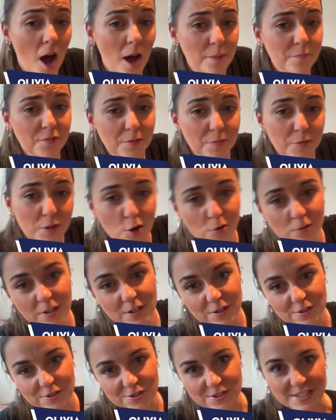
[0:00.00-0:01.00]
I'm from the only
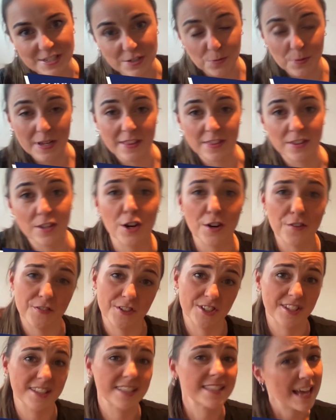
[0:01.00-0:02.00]
country to win the
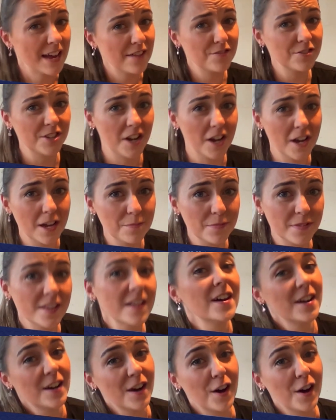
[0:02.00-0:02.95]
Eurovision 7 times.